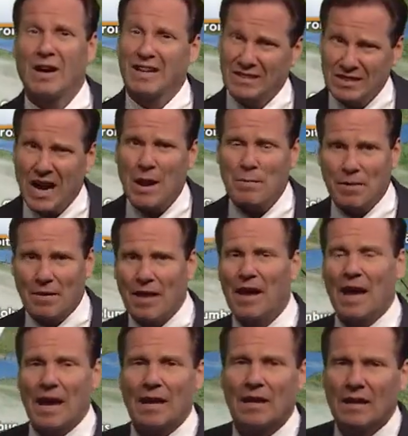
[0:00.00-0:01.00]
On top of
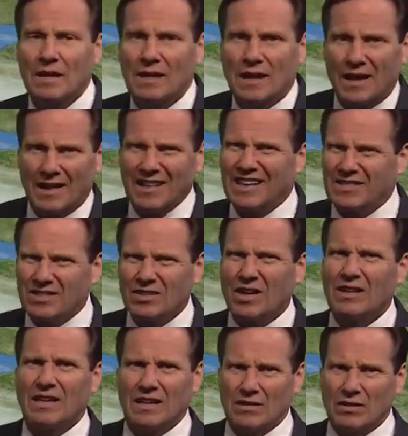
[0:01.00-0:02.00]
that, I think
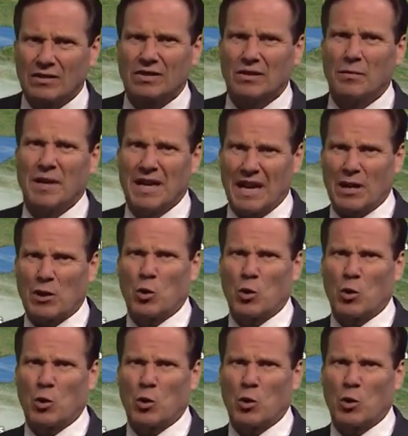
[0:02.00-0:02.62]
Sunday looks to be a